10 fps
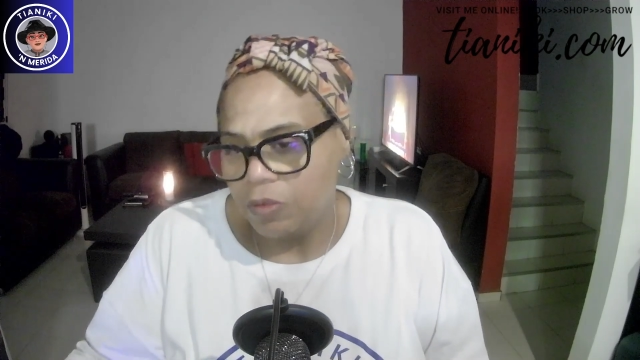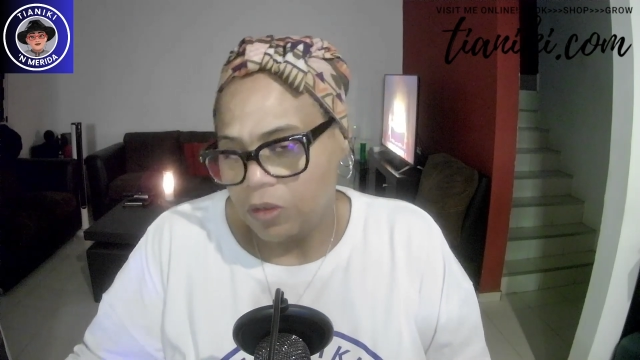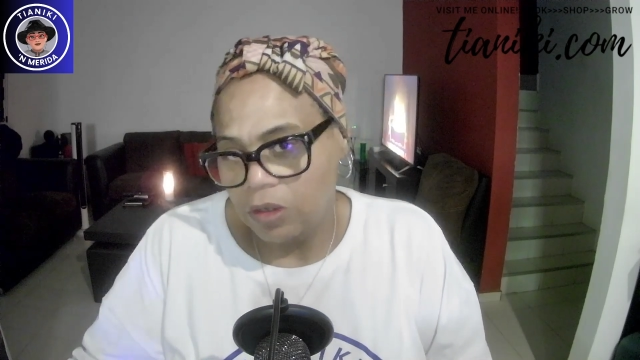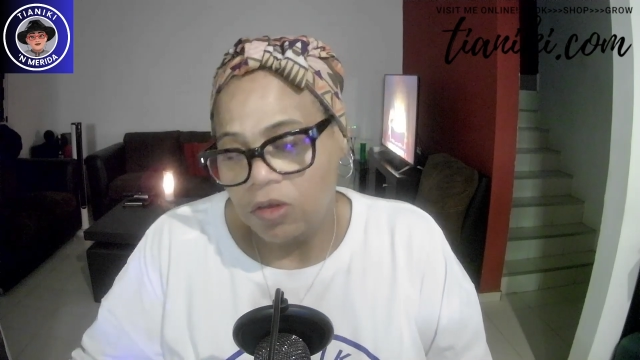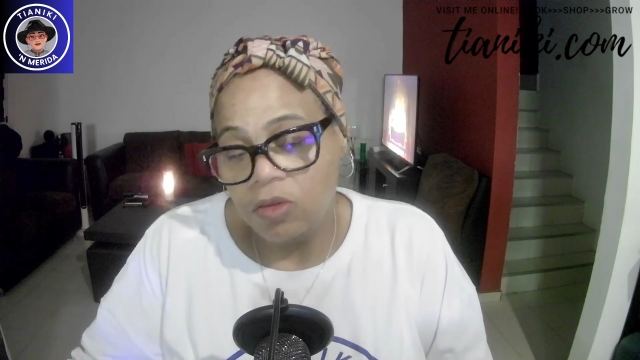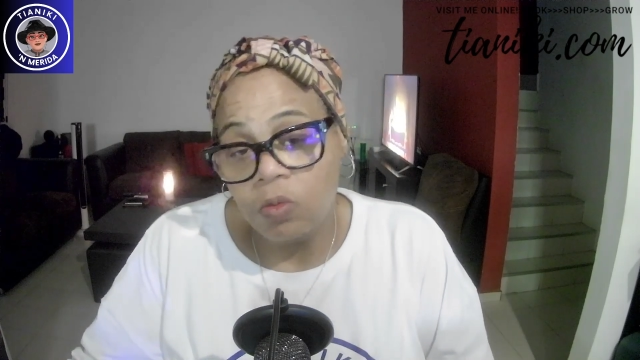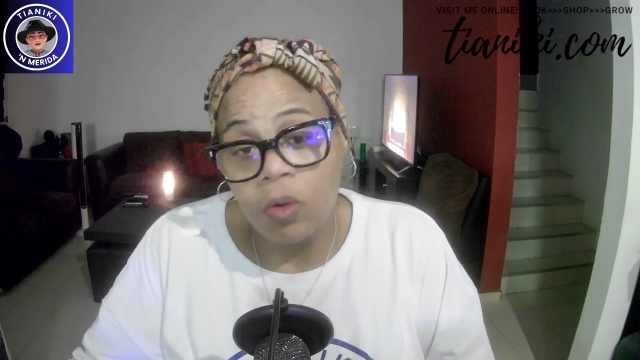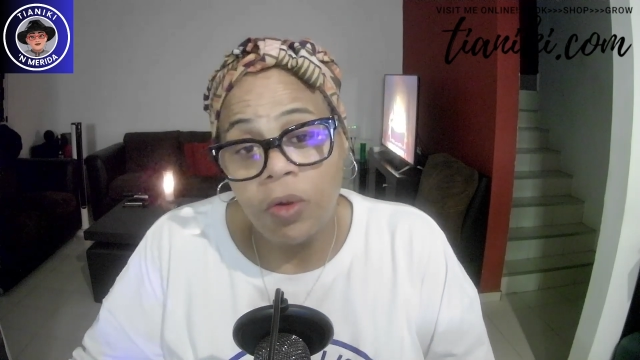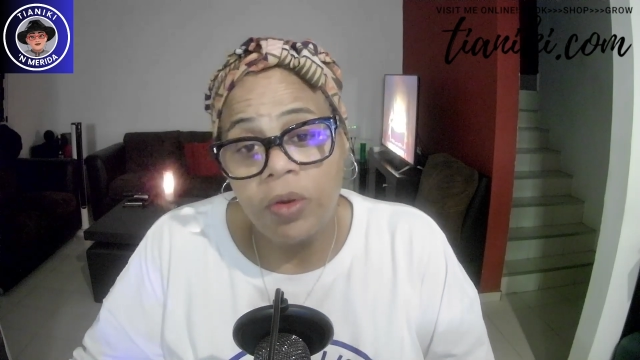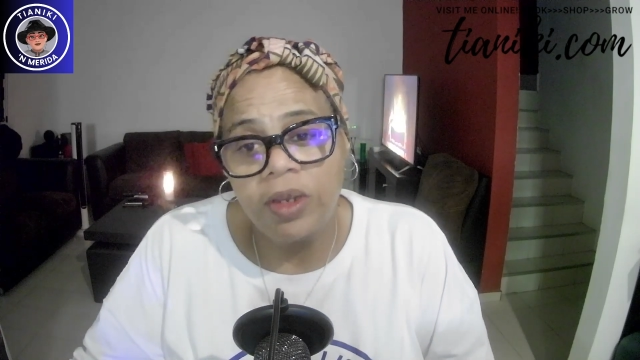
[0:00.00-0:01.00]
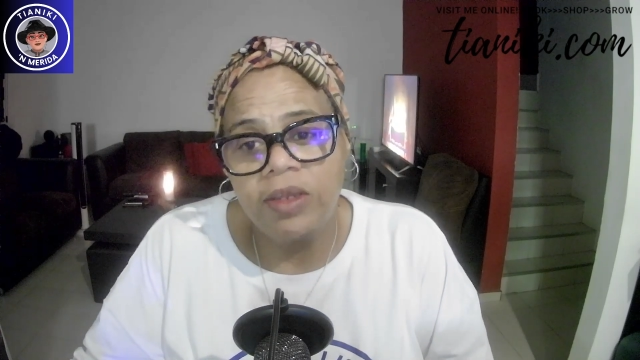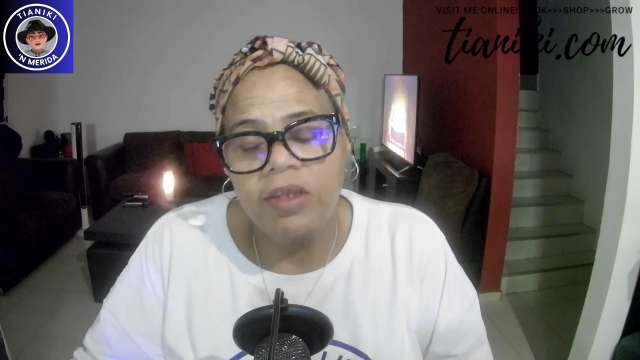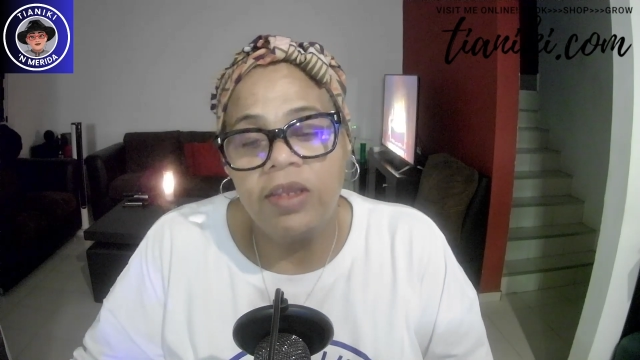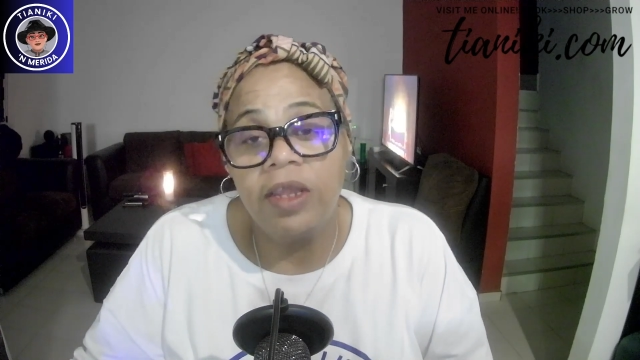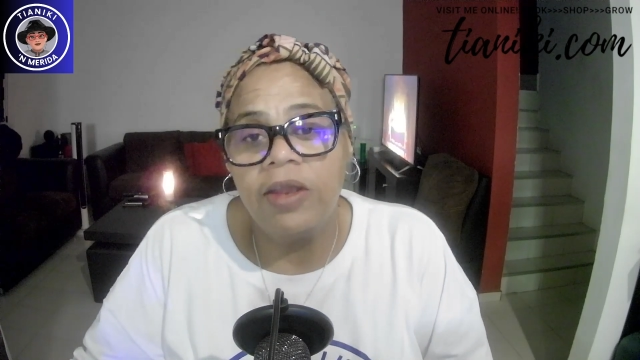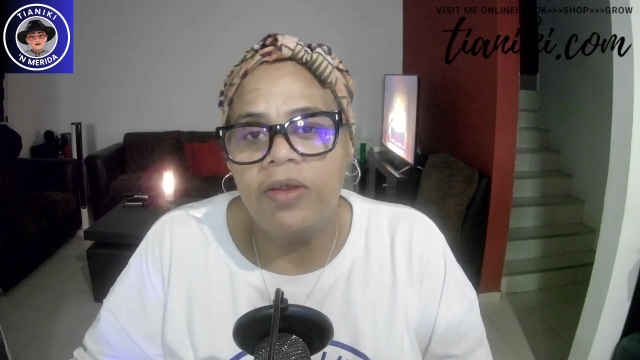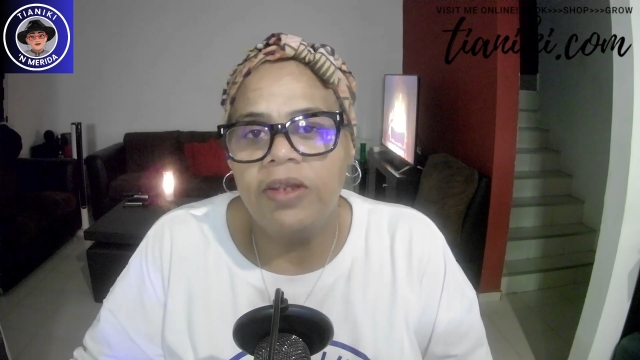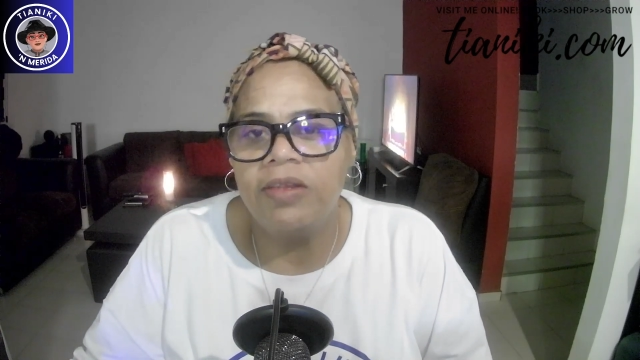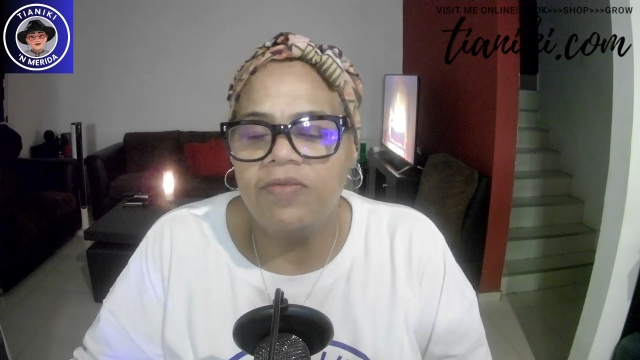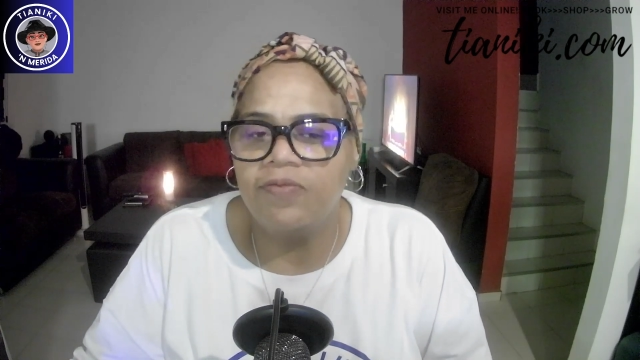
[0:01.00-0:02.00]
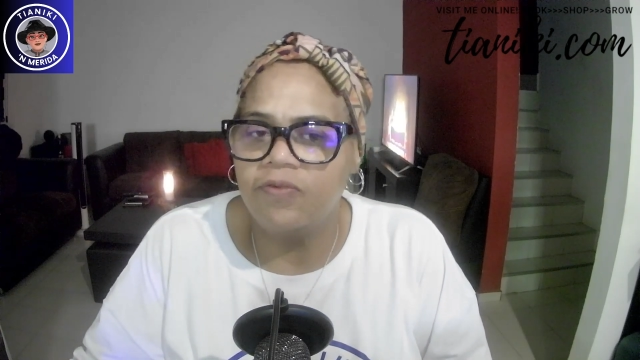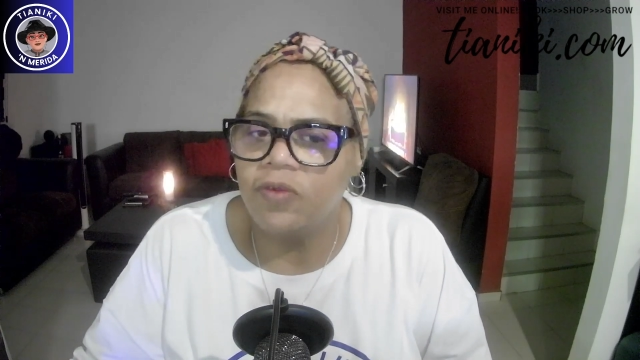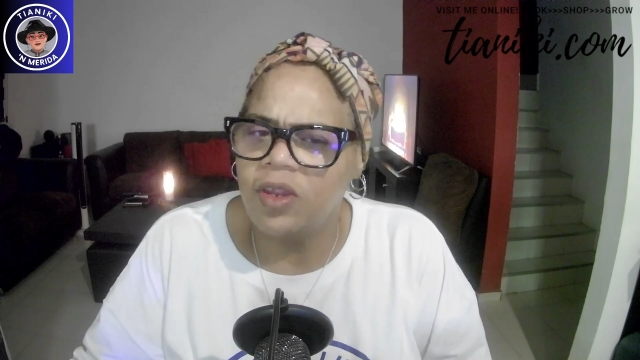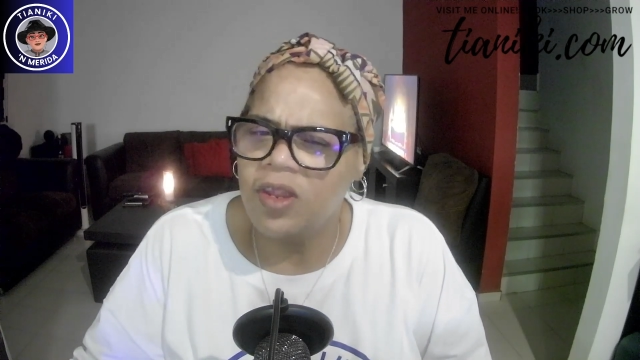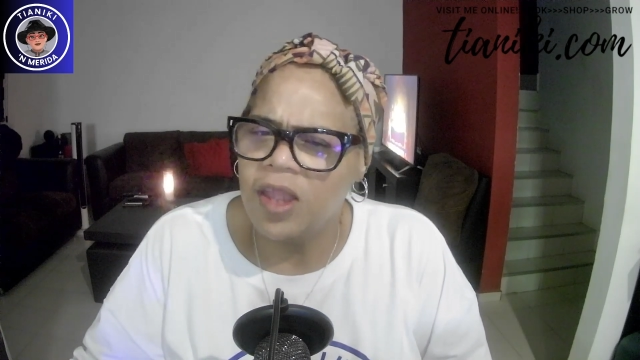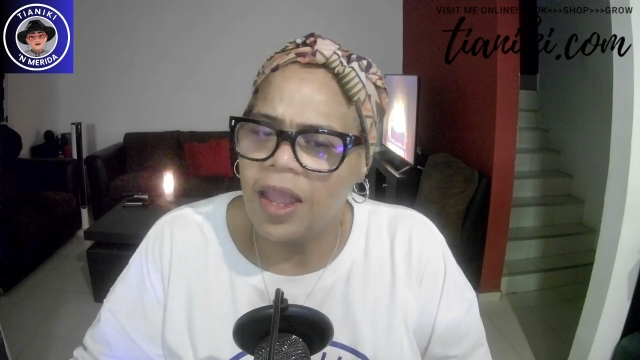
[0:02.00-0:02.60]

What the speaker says: Because the work is there. It's free.